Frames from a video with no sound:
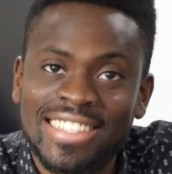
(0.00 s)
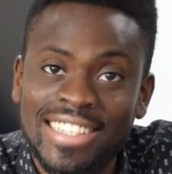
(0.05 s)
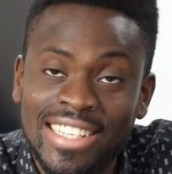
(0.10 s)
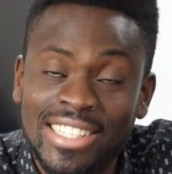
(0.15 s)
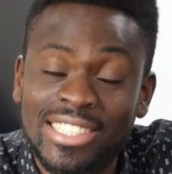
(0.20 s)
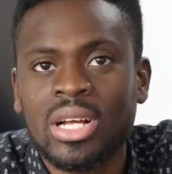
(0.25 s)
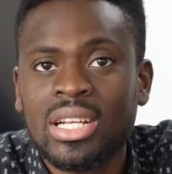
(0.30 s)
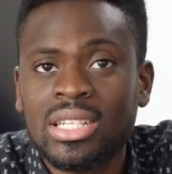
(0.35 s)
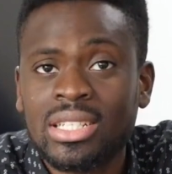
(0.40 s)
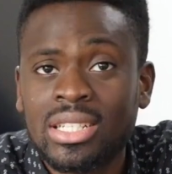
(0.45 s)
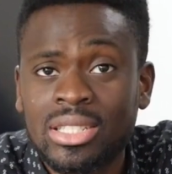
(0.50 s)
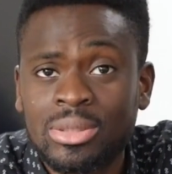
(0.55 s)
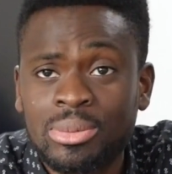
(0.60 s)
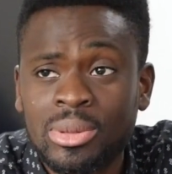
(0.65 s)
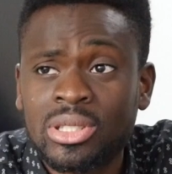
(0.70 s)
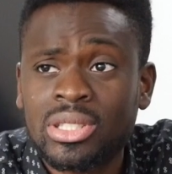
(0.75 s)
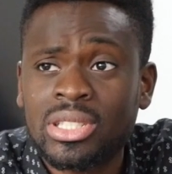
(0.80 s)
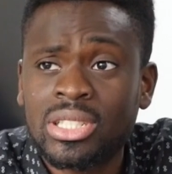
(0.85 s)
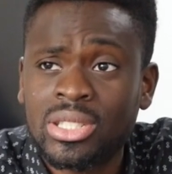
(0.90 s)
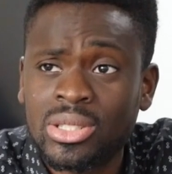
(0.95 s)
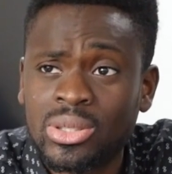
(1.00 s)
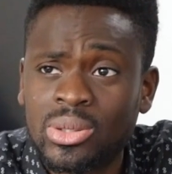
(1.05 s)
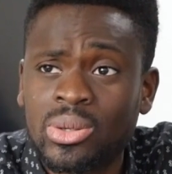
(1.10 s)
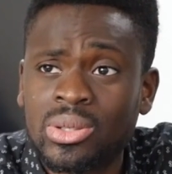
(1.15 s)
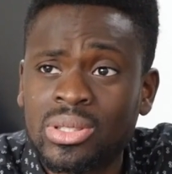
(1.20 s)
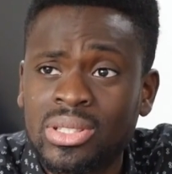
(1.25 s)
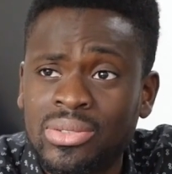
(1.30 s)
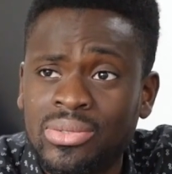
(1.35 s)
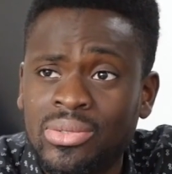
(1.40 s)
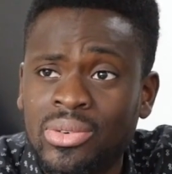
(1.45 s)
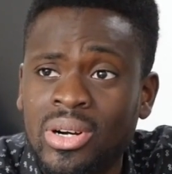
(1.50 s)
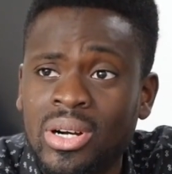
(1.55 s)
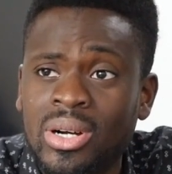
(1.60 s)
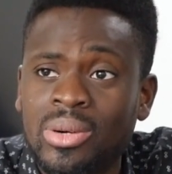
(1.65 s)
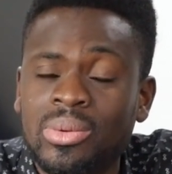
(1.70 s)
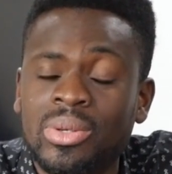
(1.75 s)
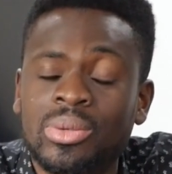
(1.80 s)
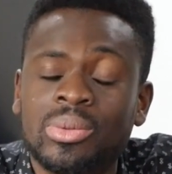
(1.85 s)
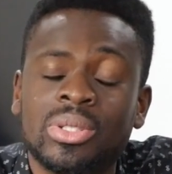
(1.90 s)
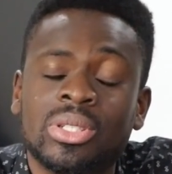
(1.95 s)
Yes, especially here in Côte
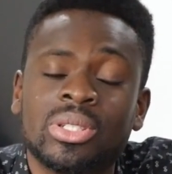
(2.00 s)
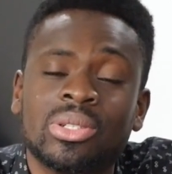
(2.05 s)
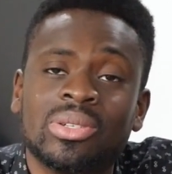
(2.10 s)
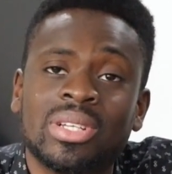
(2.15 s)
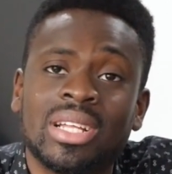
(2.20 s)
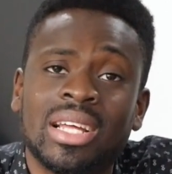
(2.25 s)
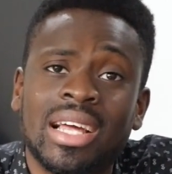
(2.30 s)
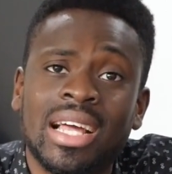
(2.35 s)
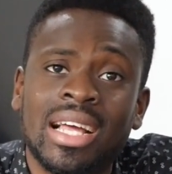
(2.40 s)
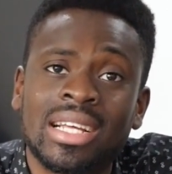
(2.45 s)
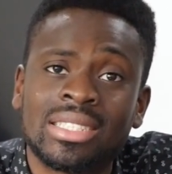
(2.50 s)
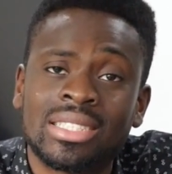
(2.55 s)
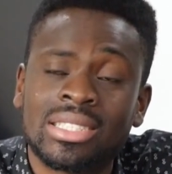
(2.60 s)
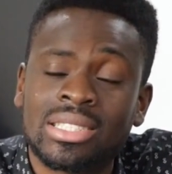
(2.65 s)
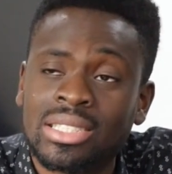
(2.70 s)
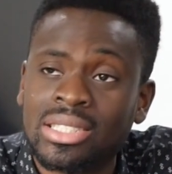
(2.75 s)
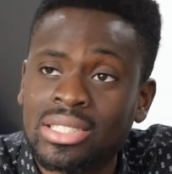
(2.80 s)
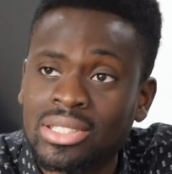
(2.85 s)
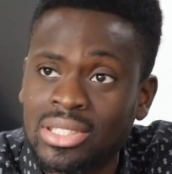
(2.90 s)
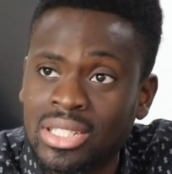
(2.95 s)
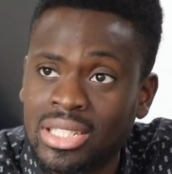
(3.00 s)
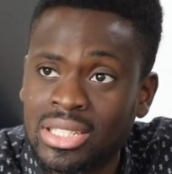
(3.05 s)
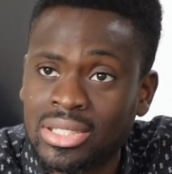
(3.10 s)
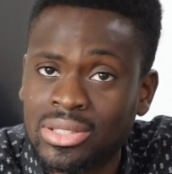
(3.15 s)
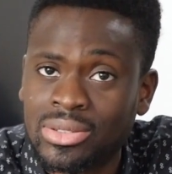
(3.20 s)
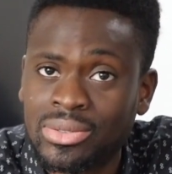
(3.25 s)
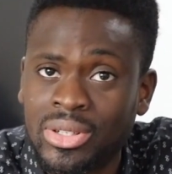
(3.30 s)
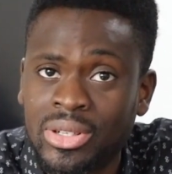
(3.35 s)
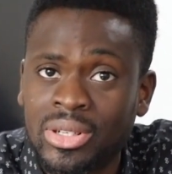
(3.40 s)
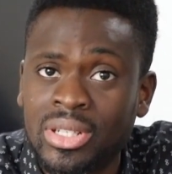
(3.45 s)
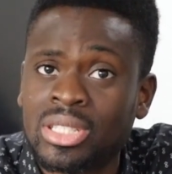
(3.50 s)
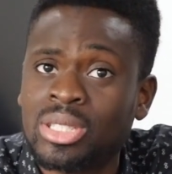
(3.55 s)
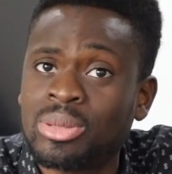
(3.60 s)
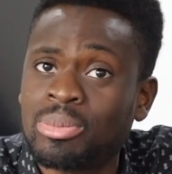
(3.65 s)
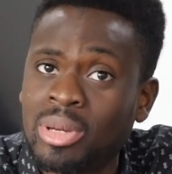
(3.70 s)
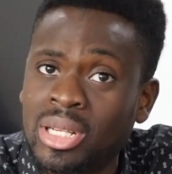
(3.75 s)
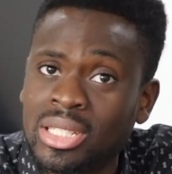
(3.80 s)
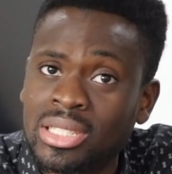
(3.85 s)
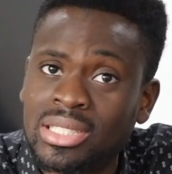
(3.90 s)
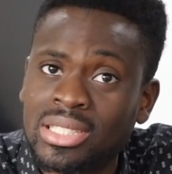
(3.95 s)
d'Ivoire, where we know that access to internet is very
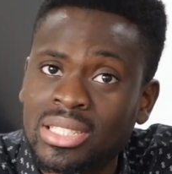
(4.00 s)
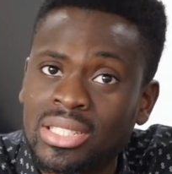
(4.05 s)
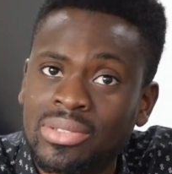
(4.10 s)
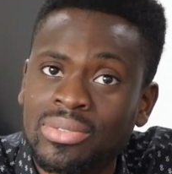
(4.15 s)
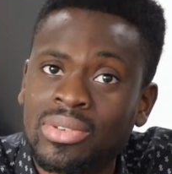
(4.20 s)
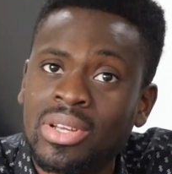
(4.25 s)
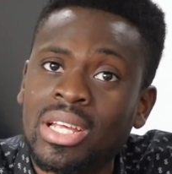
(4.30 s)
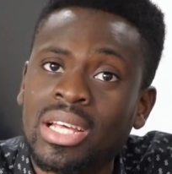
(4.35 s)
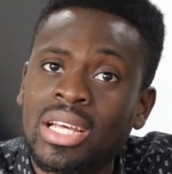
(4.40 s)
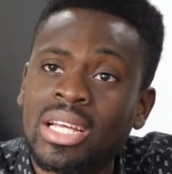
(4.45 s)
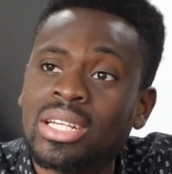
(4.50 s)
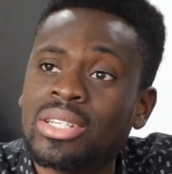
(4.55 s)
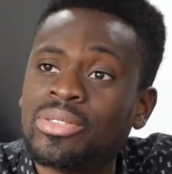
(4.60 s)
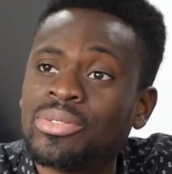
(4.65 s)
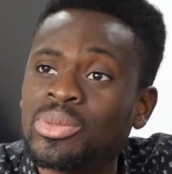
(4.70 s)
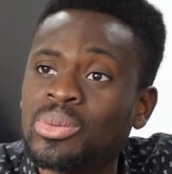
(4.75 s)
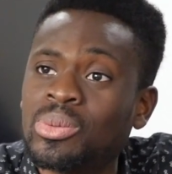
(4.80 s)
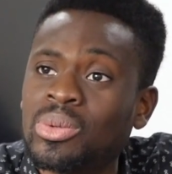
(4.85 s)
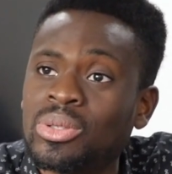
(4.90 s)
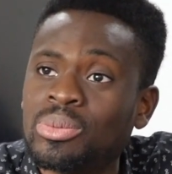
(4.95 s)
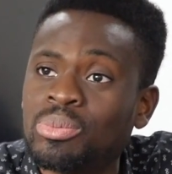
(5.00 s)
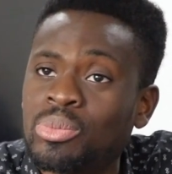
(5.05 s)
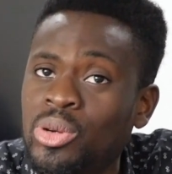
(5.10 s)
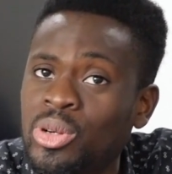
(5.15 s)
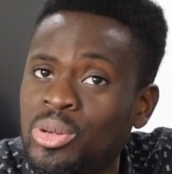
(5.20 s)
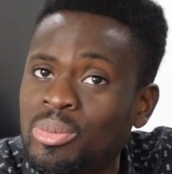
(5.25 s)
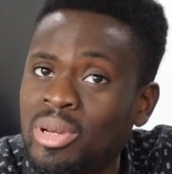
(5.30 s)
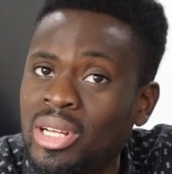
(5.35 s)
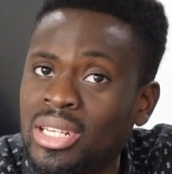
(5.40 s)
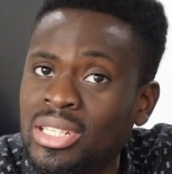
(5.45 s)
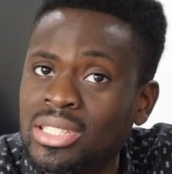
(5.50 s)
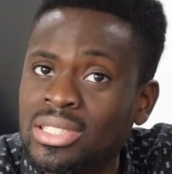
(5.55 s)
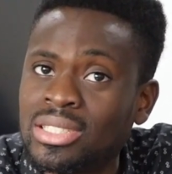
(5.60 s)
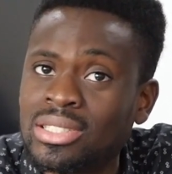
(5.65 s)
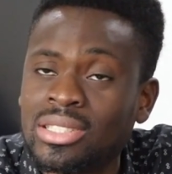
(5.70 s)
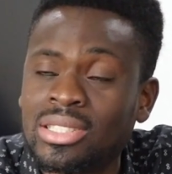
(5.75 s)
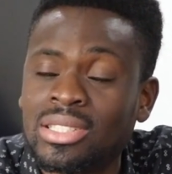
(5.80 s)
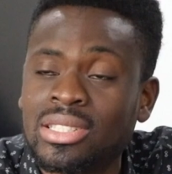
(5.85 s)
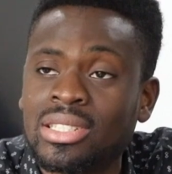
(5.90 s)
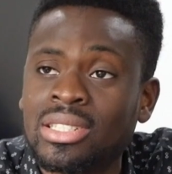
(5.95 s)
expensive, and if you want
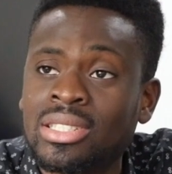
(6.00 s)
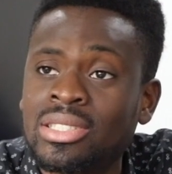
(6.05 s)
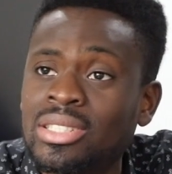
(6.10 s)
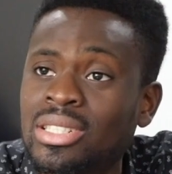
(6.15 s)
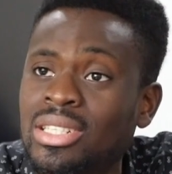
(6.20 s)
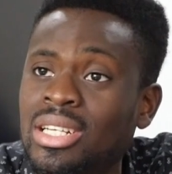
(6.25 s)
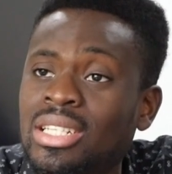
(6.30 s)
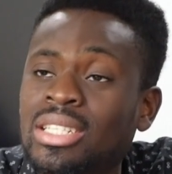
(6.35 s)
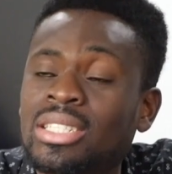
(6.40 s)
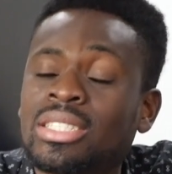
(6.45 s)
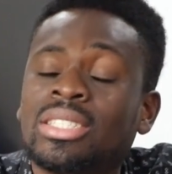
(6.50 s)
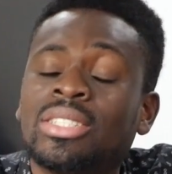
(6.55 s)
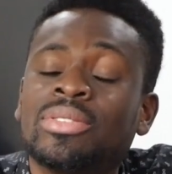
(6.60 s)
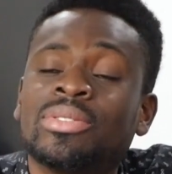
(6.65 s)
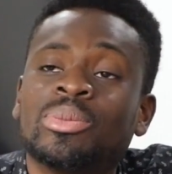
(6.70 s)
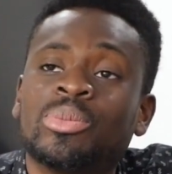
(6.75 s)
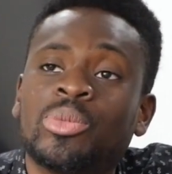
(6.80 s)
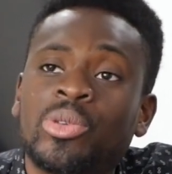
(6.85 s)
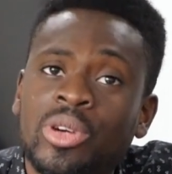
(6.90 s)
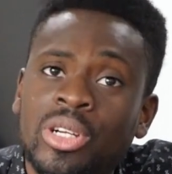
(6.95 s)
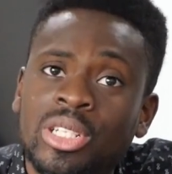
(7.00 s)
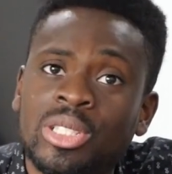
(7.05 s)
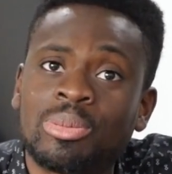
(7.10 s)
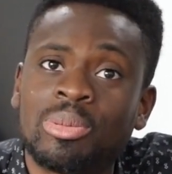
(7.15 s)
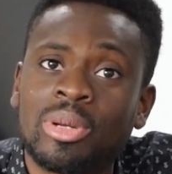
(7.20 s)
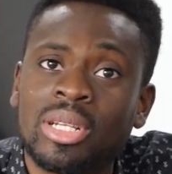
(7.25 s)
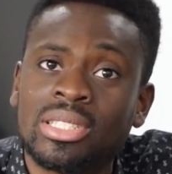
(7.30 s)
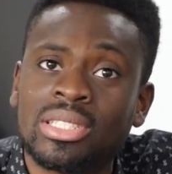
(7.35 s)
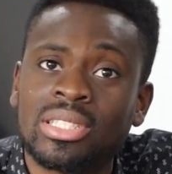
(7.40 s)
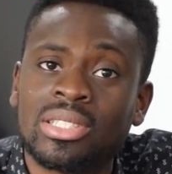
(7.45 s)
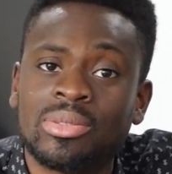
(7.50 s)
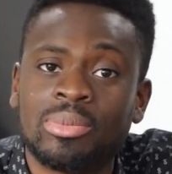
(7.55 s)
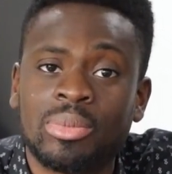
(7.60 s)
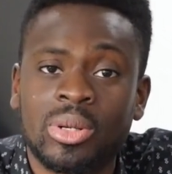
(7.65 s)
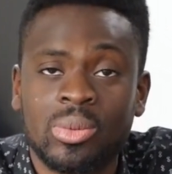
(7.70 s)
broadband internet, it's even more expensive.